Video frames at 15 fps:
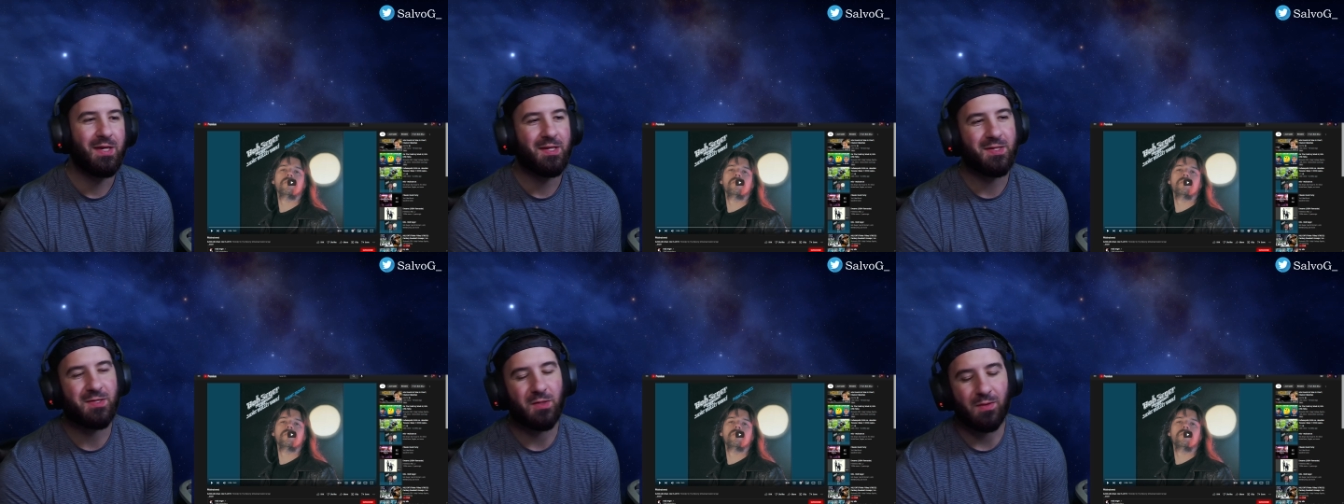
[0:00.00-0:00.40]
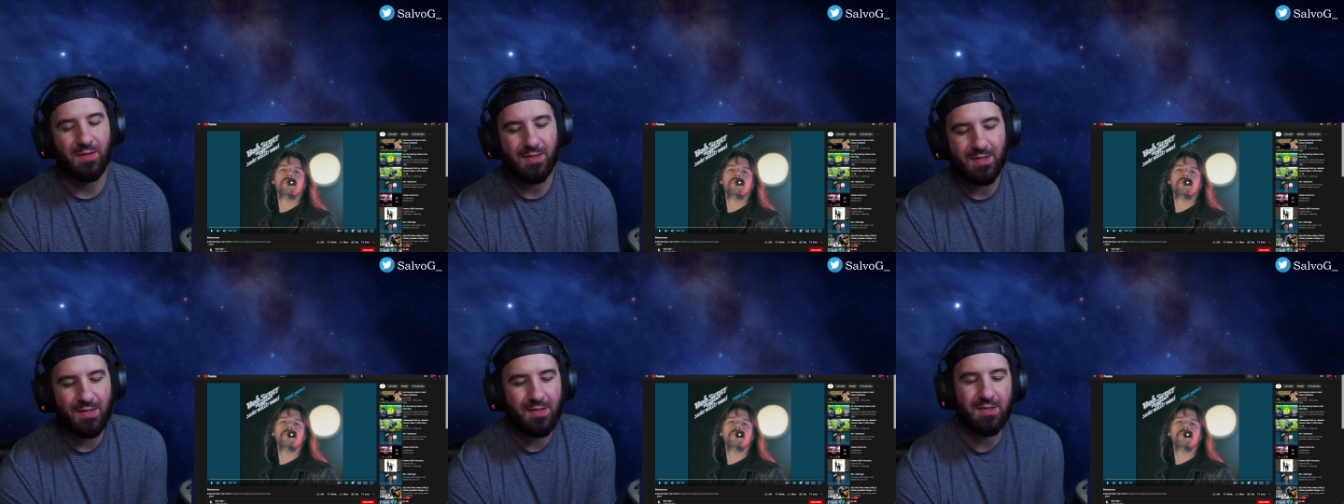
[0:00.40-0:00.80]
So
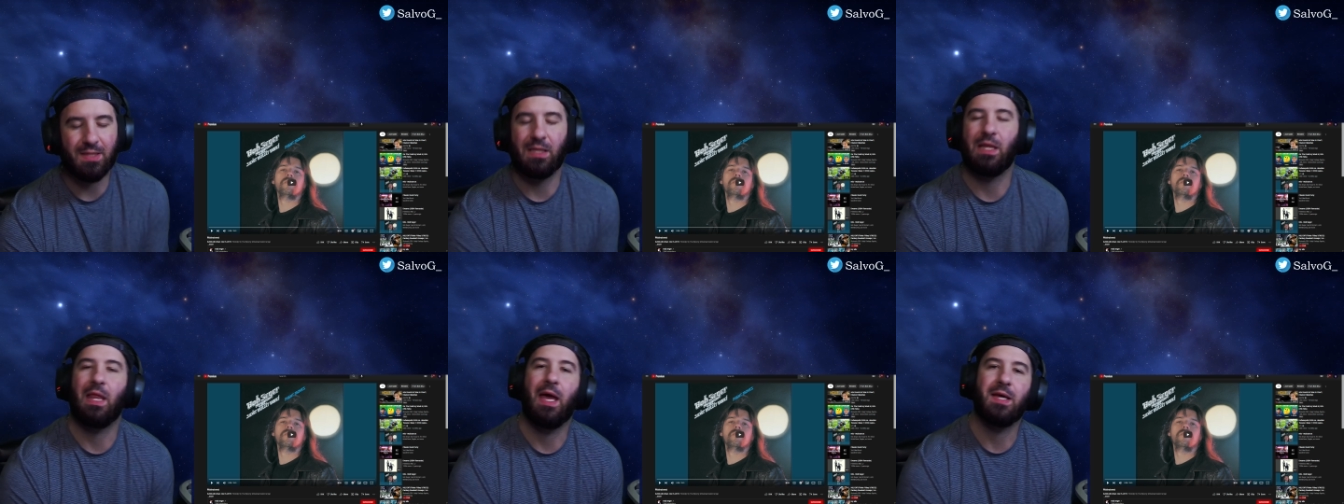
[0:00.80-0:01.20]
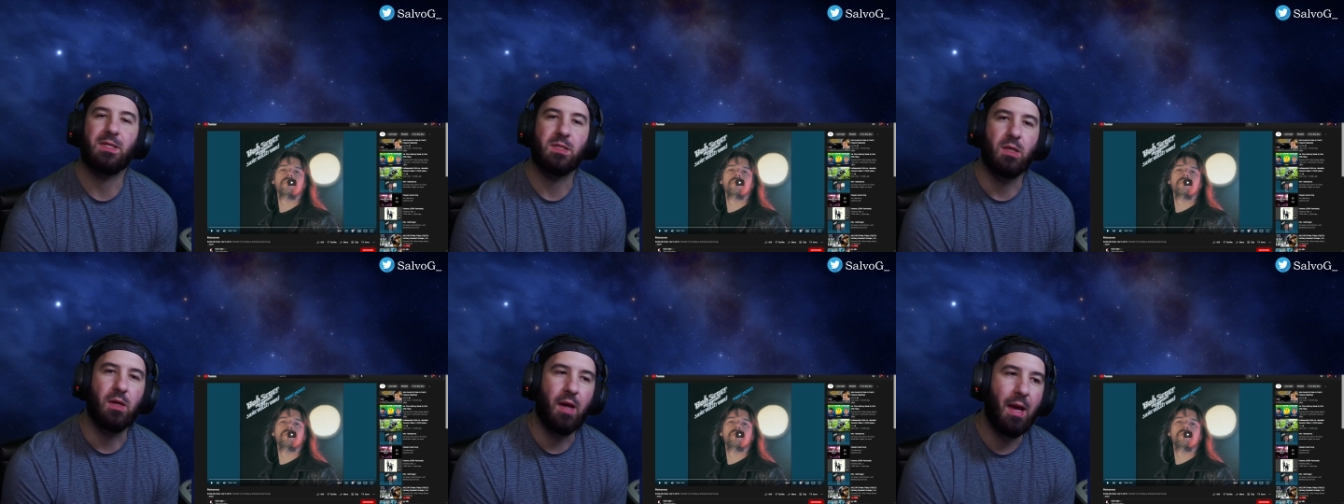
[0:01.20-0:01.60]
listening to the
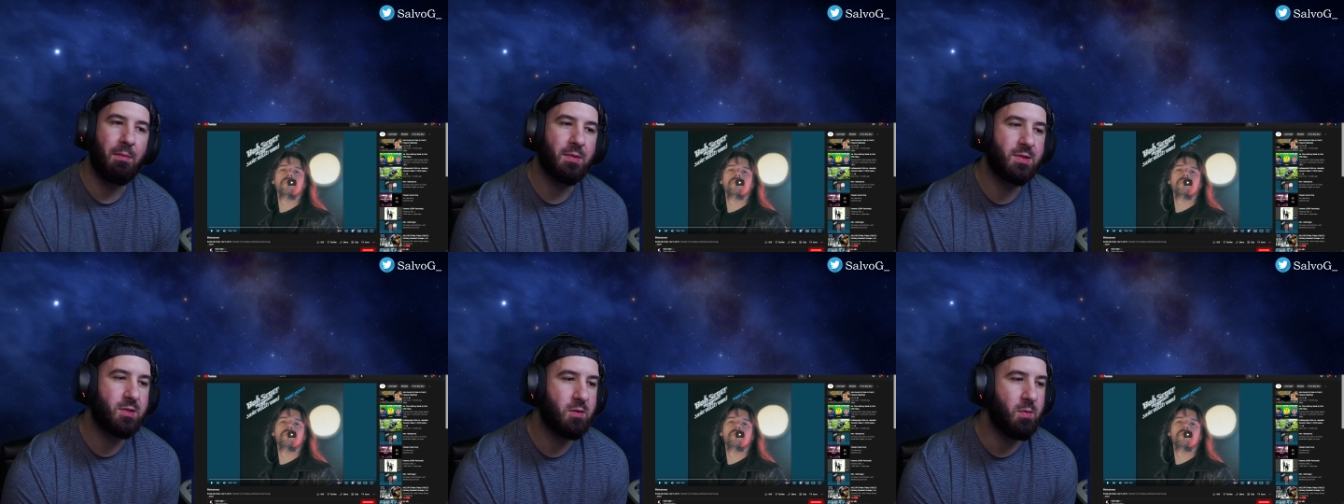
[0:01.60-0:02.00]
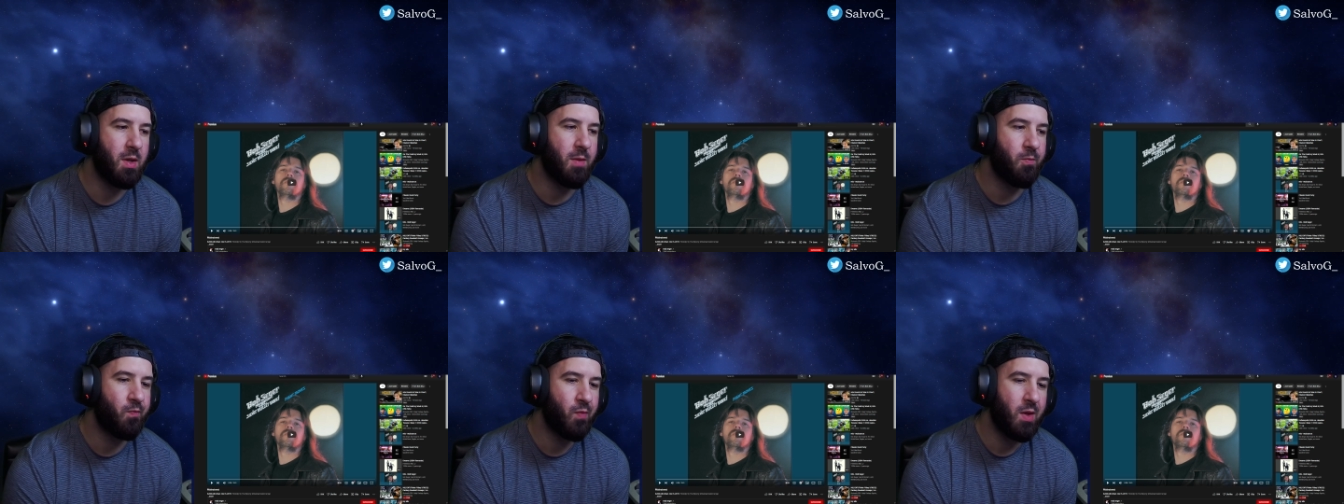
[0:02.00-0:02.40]
last song, I must admit,